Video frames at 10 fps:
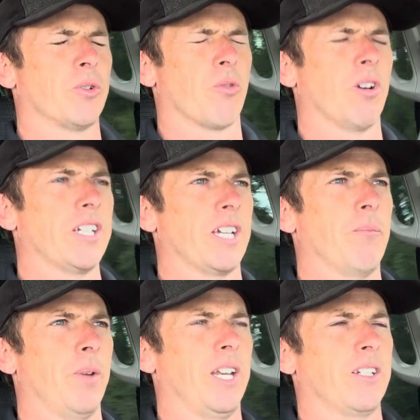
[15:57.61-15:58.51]
to a right
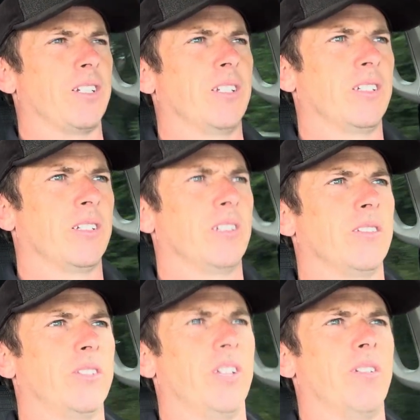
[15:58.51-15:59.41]
hand bend,
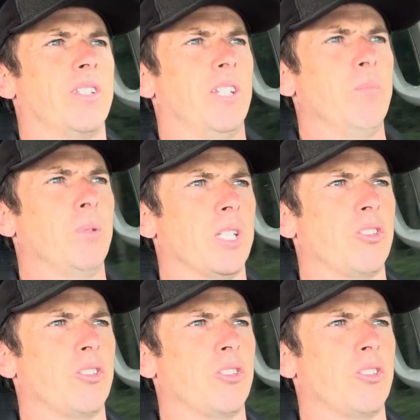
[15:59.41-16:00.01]
there is an input that